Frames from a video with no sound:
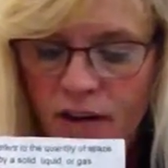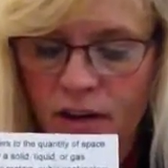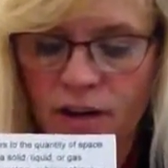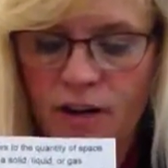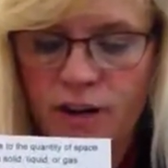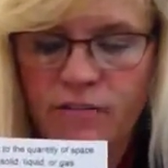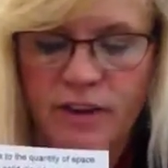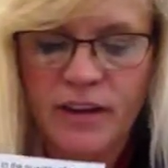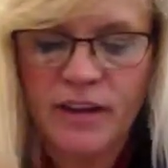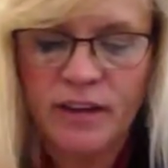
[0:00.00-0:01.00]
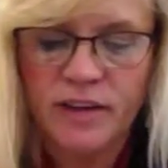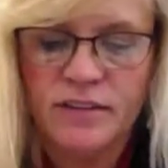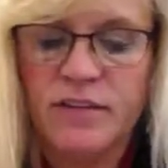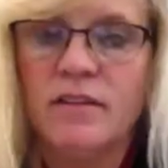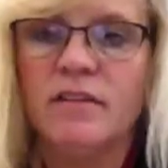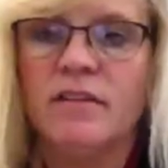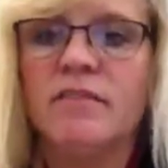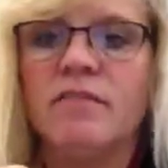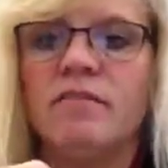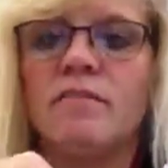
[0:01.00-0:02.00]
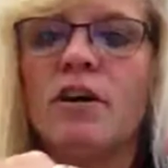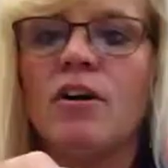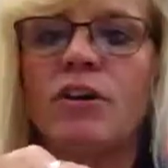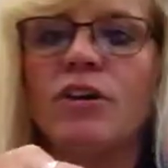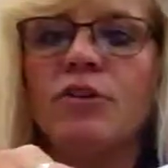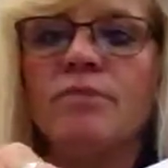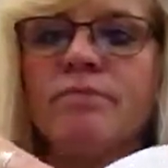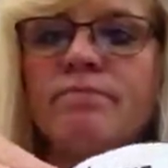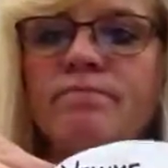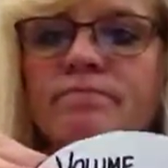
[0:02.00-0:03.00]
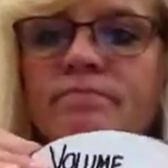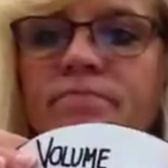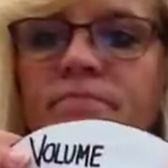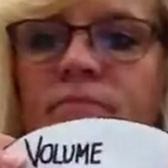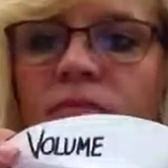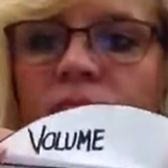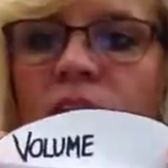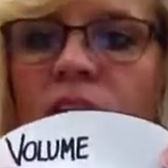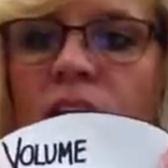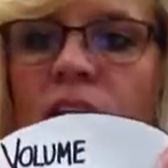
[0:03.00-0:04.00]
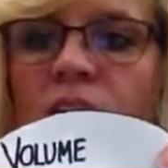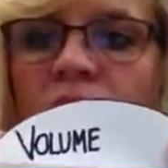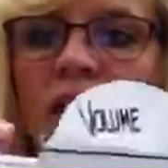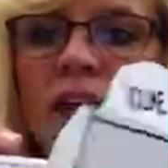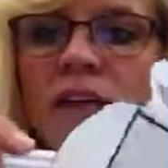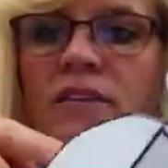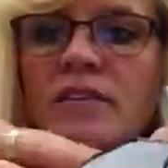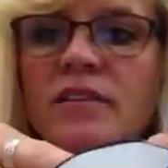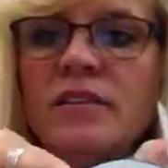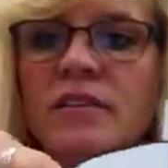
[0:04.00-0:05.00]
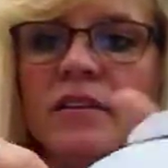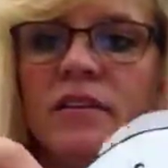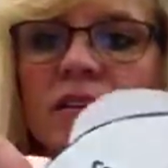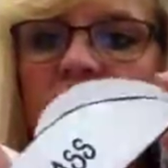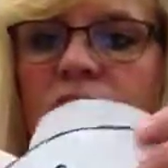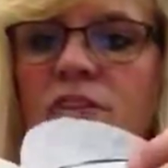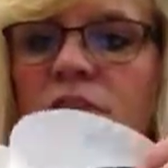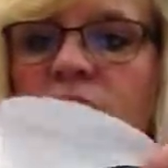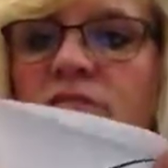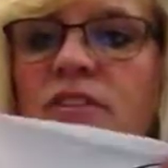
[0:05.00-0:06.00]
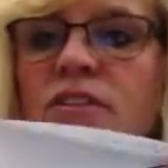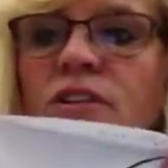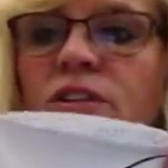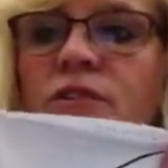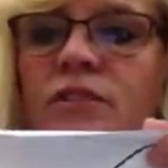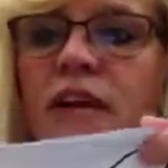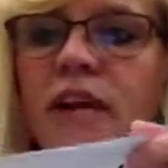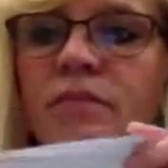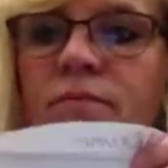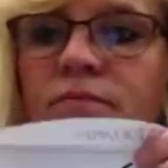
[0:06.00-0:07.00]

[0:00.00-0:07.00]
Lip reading: you're going to find volume, and you have this glued now.